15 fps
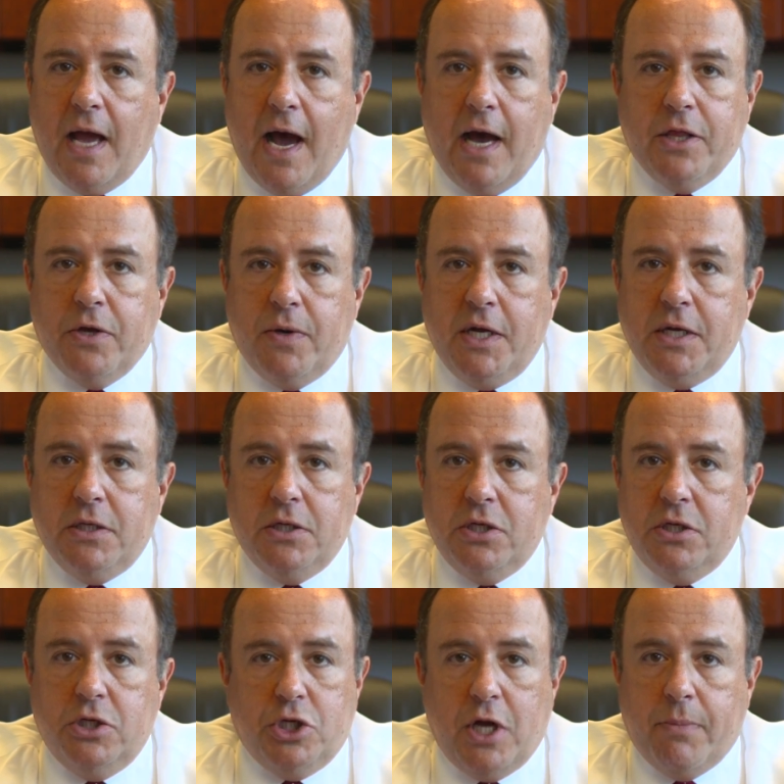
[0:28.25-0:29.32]
either a
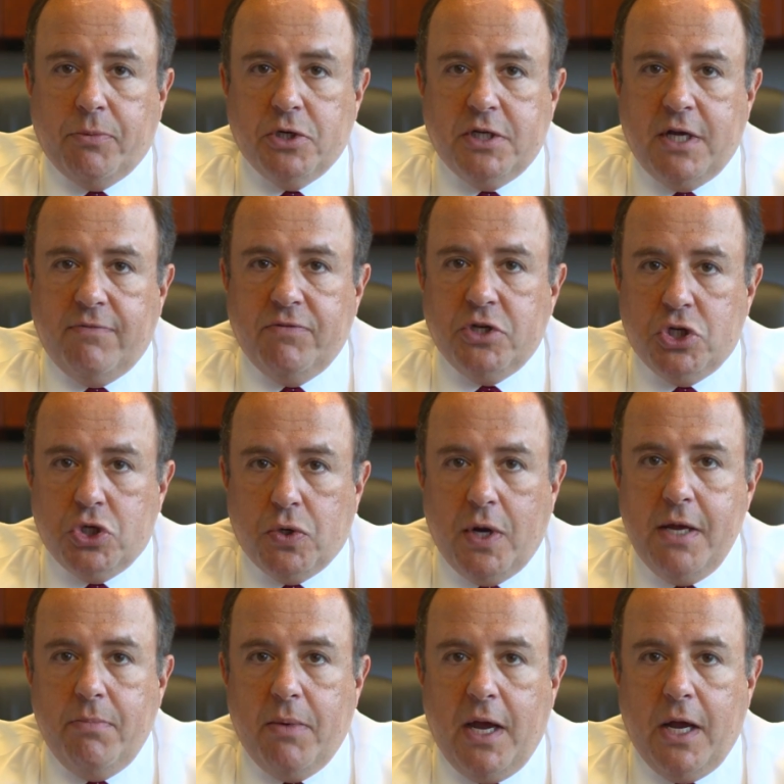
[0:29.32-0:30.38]
Chapter seven
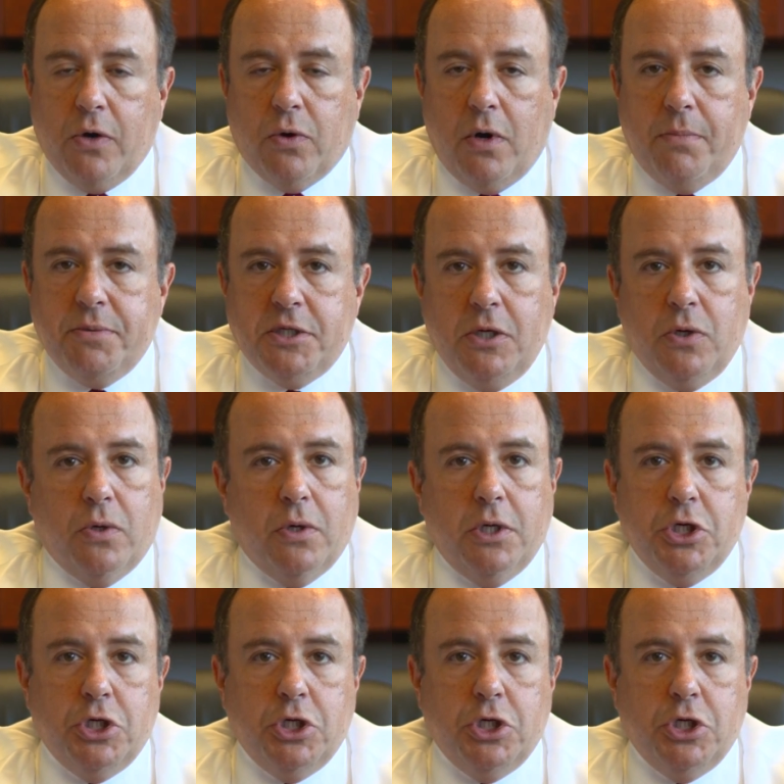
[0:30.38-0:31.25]
straight bankruptcy or a